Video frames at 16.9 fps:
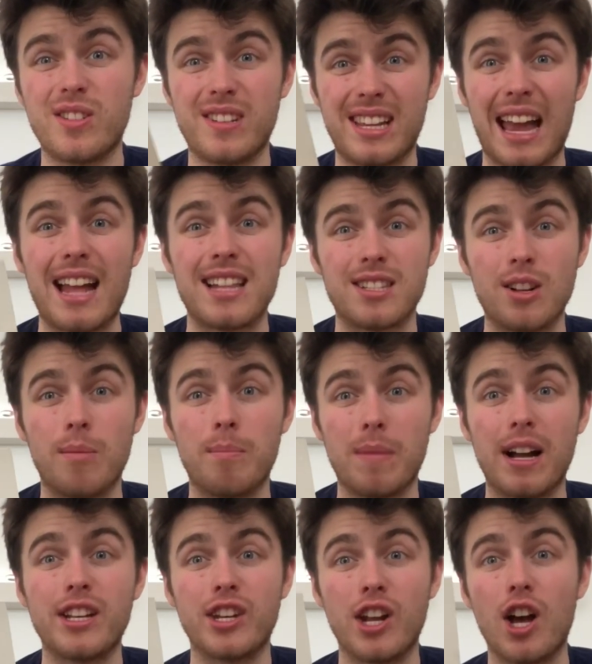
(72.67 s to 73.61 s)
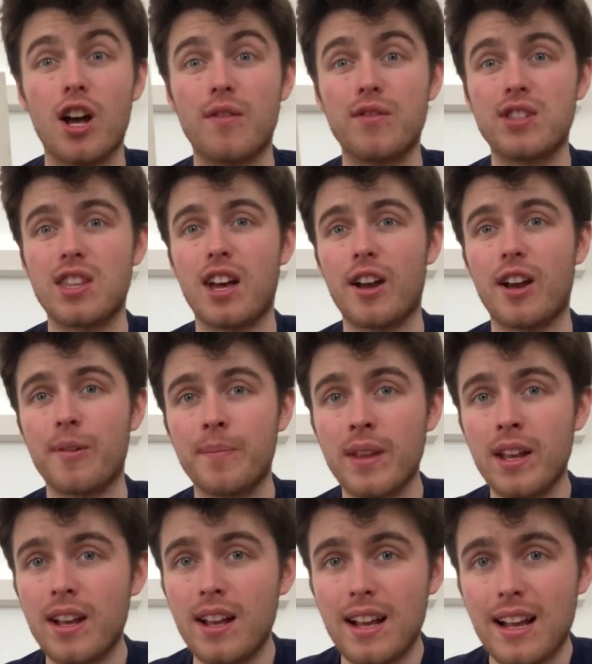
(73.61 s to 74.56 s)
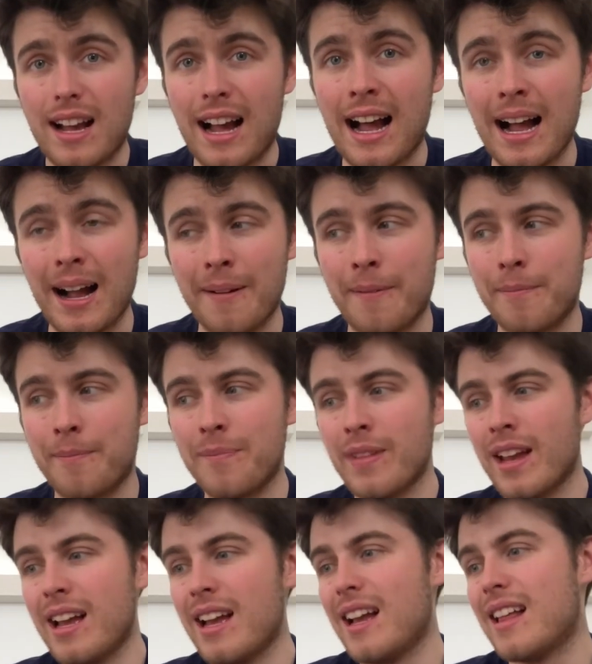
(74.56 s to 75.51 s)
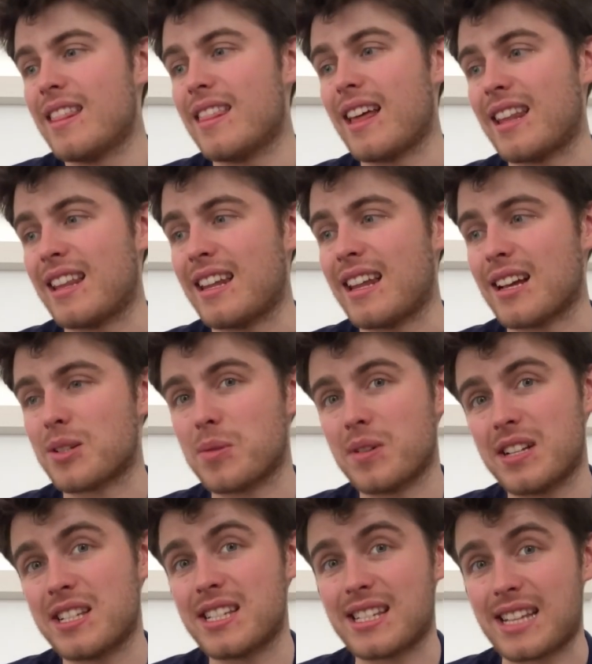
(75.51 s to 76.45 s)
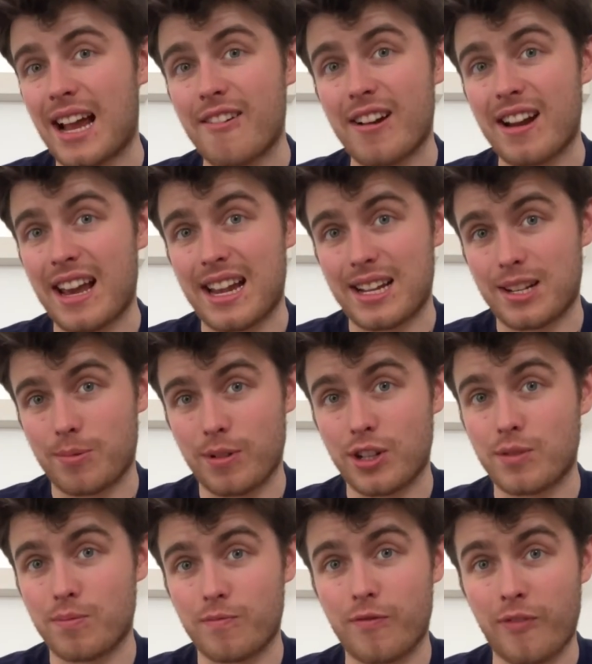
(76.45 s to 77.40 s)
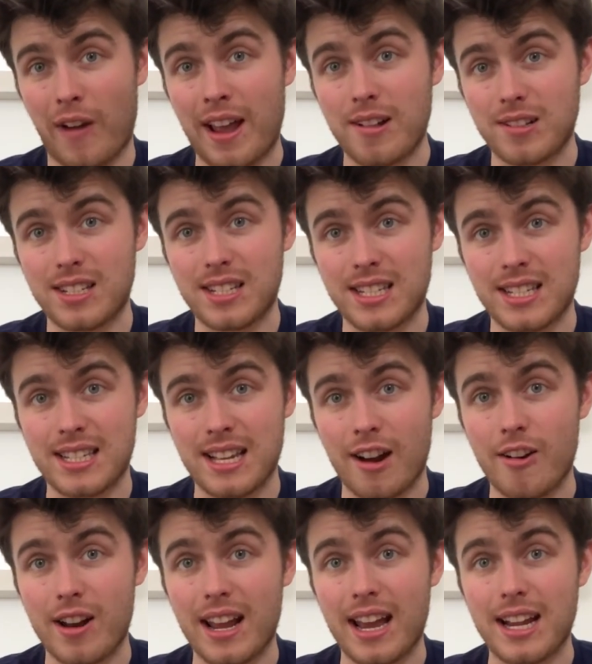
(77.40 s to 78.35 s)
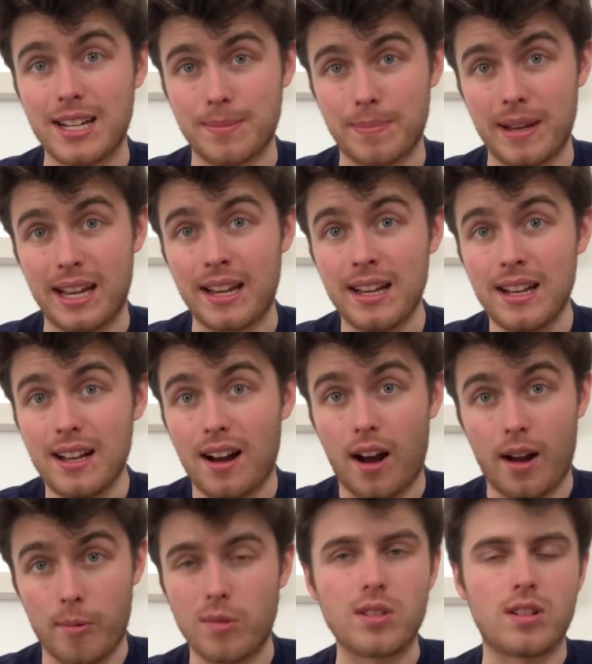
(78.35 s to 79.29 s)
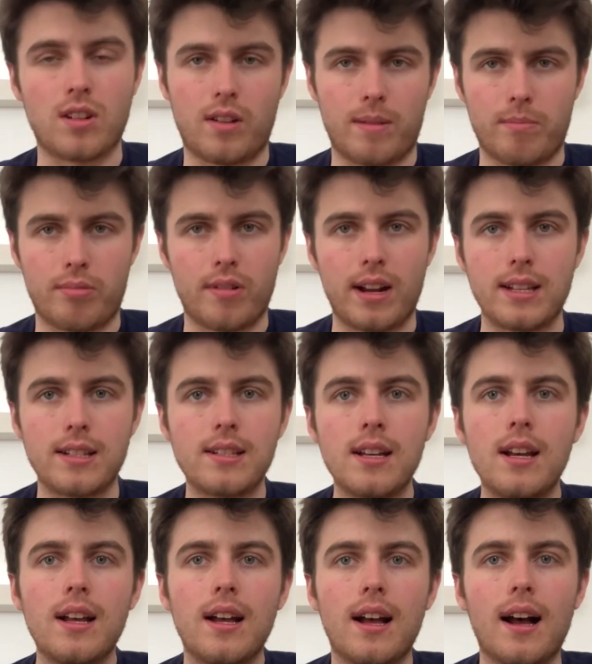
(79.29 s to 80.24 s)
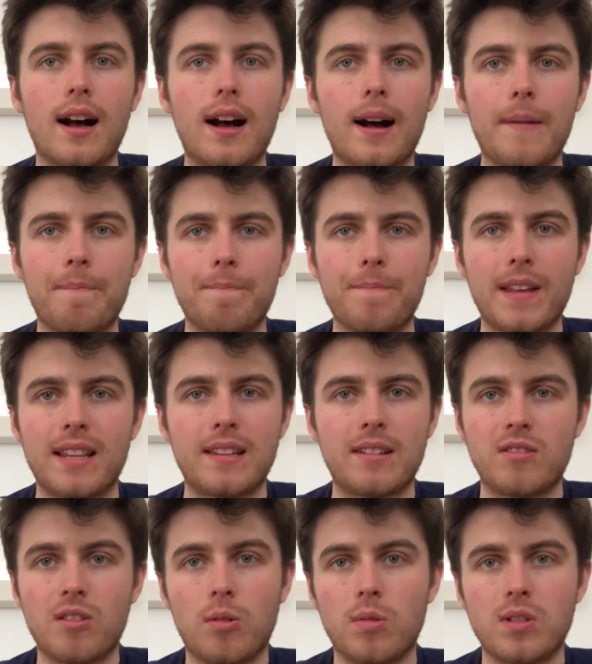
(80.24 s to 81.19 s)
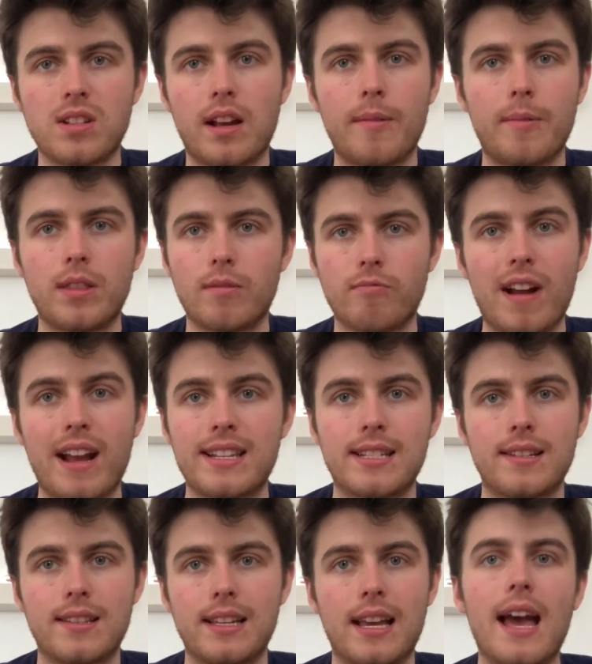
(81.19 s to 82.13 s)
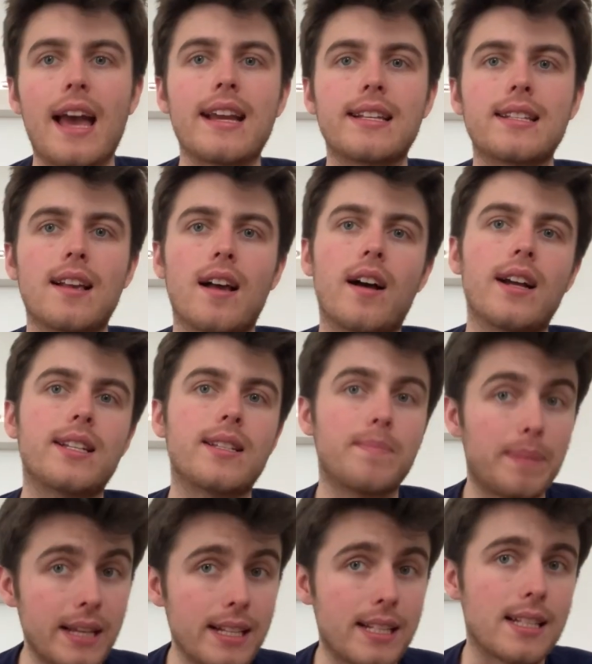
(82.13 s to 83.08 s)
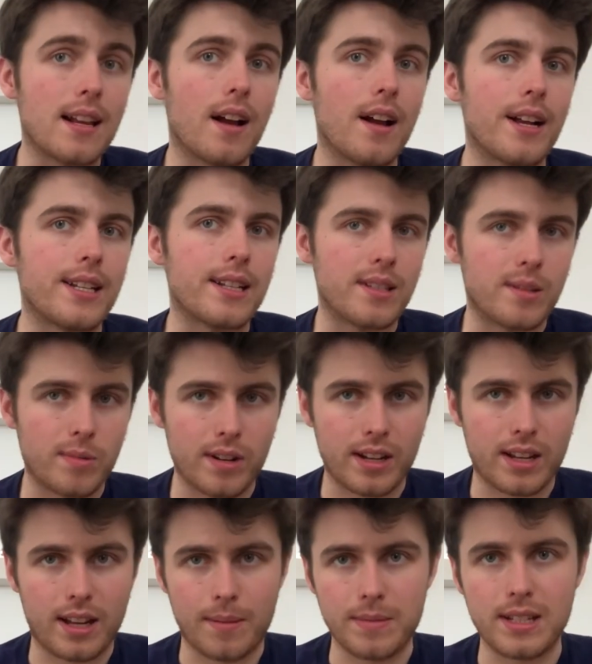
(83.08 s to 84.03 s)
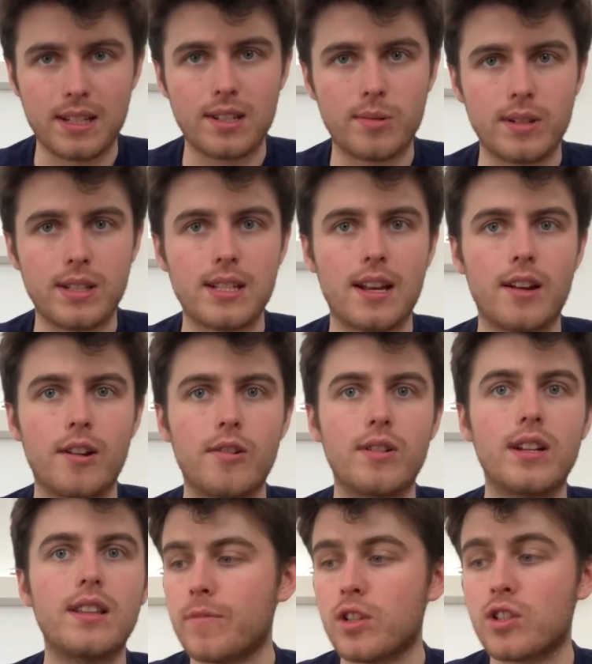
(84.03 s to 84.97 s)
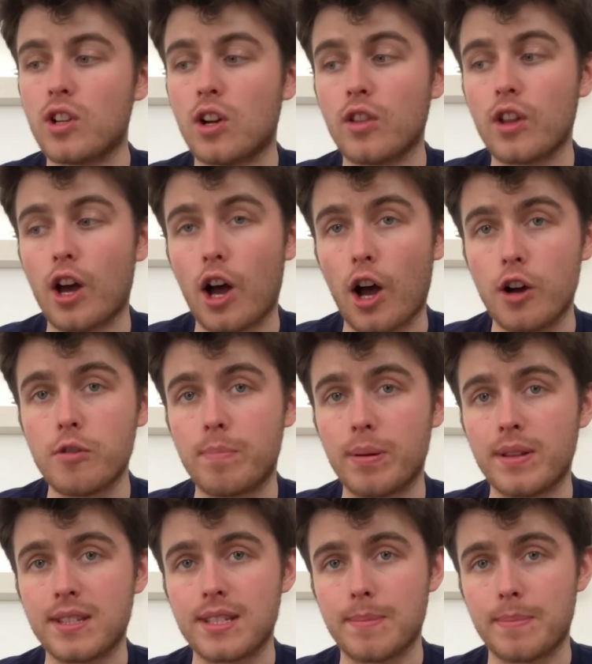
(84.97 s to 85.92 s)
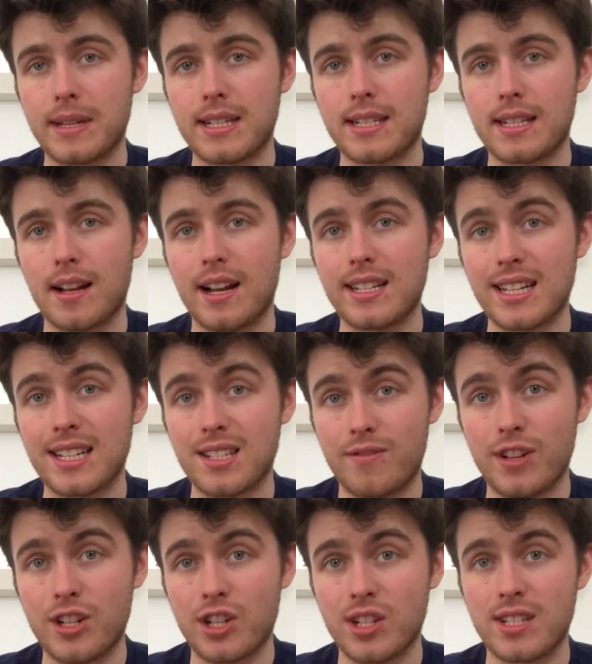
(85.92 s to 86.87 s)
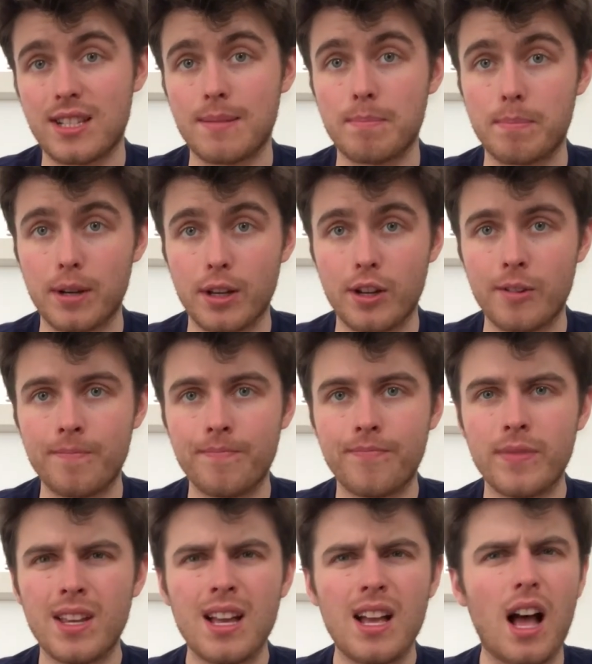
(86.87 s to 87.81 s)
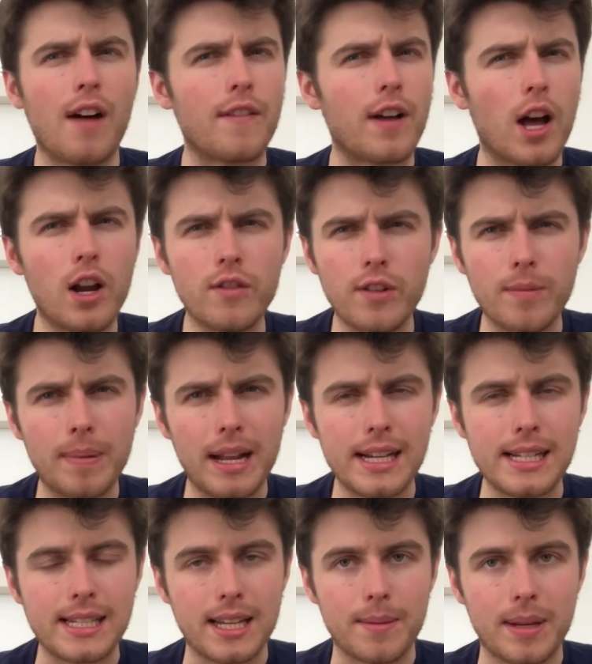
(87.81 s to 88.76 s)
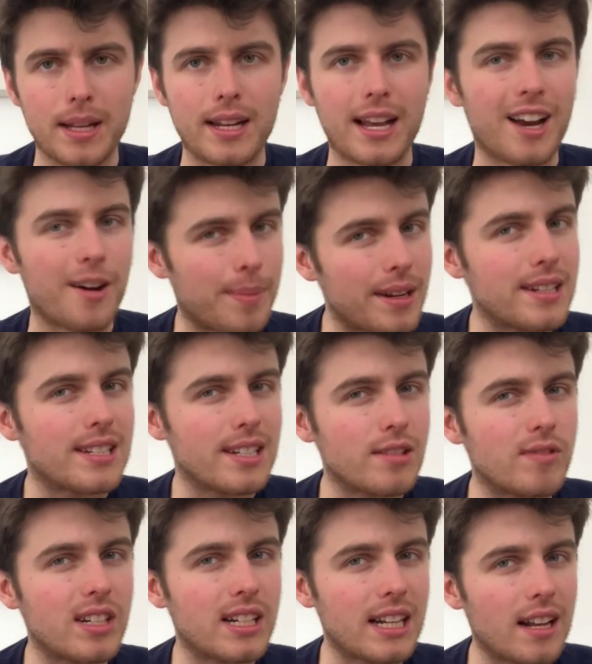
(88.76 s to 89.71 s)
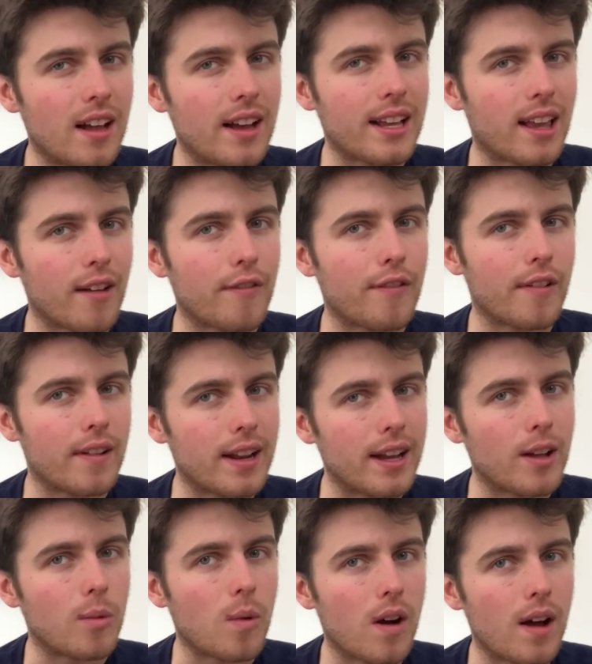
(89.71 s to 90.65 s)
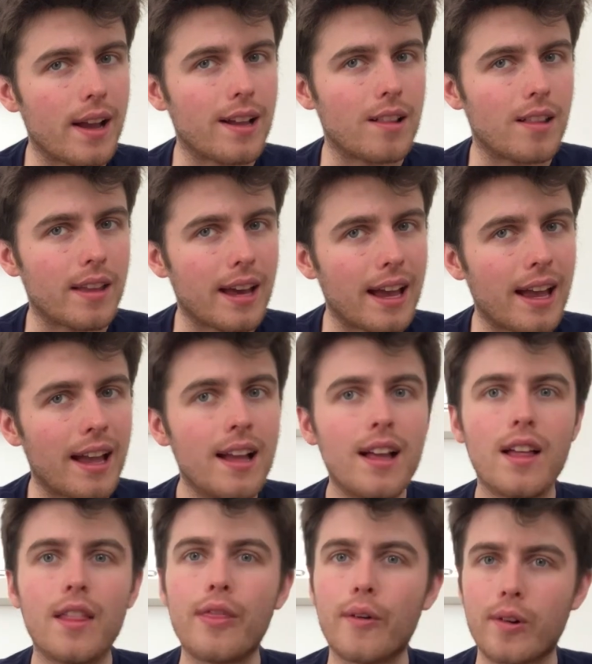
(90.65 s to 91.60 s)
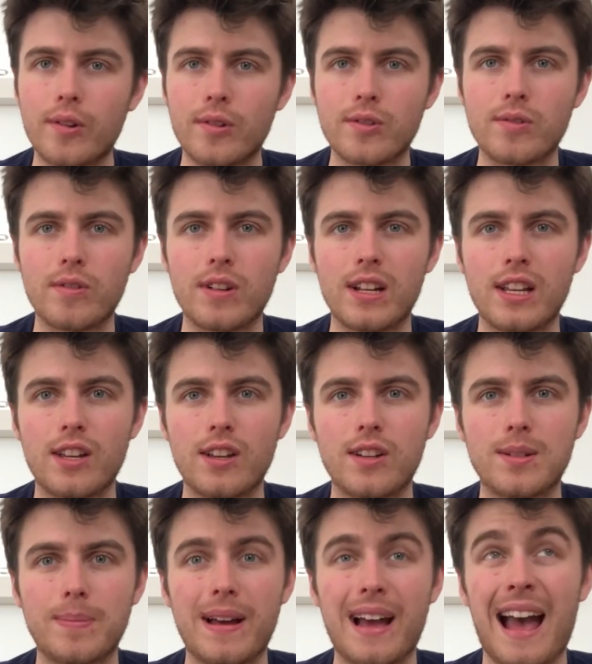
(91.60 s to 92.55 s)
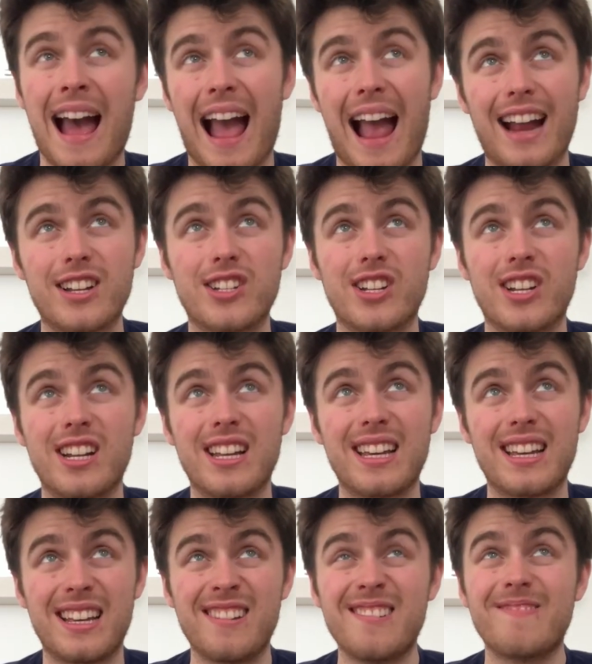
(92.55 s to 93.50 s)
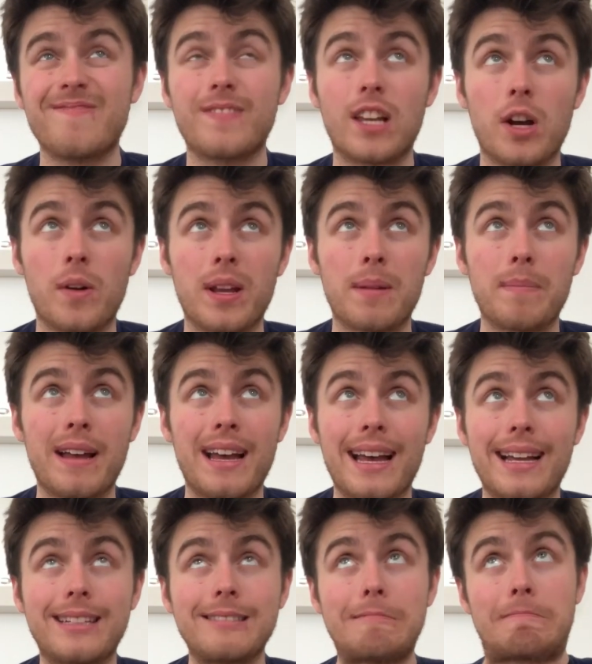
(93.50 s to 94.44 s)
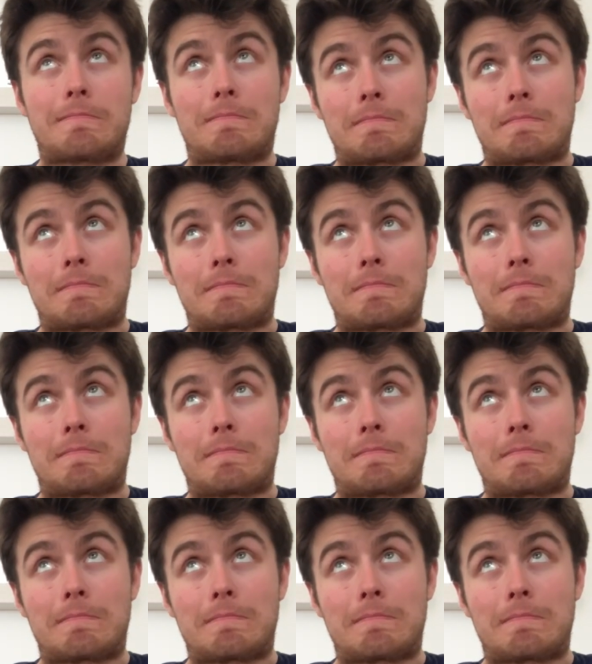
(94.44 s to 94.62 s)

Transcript: gets on my nerves though. Um, then the next one is Serenade, which failed to serenade me. I was not impressed. Um, and nor was I with the rest of the A side. B side is where it comes into its own. The song that opens the B side is Visions in Blue, I've overplayed it a bit now, but I did really like it for a little while there. Thought it was really good, but actually, going back,